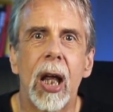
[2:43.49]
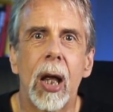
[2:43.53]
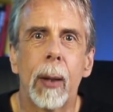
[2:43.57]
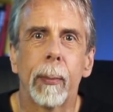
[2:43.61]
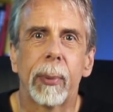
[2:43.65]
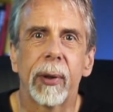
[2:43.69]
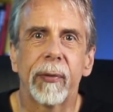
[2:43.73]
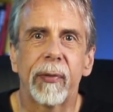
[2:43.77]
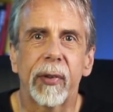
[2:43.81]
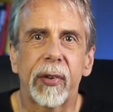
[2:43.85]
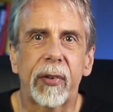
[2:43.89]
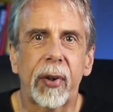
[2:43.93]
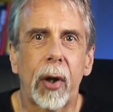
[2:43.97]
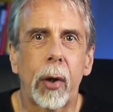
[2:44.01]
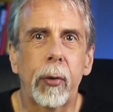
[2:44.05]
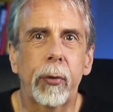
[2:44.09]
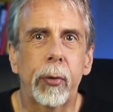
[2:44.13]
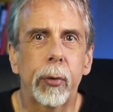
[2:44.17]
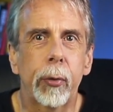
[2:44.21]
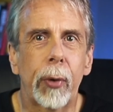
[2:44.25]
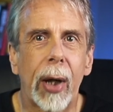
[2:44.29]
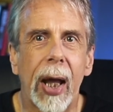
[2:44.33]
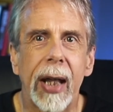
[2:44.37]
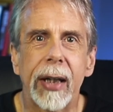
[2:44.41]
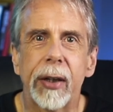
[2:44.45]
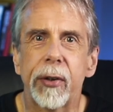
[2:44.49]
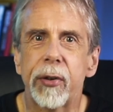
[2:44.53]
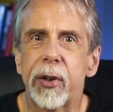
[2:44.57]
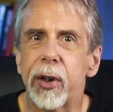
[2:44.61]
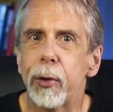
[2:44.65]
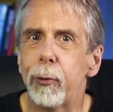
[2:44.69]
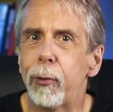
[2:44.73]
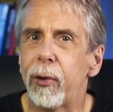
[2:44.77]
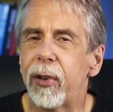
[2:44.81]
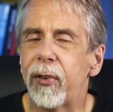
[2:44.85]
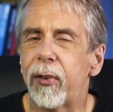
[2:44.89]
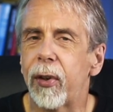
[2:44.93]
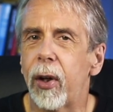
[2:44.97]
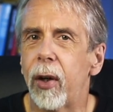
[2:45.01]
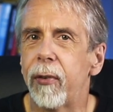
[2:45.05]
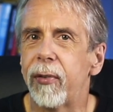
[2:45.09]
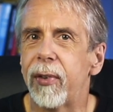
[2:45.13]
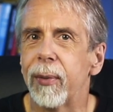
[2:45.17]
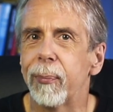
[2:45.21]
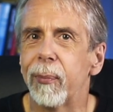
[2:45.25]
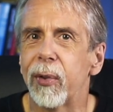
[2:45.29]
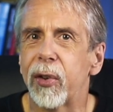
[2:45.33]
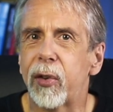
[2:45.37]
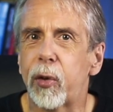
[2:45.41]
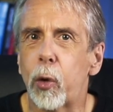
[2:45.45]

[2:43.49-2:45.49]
but the total energy reserves in the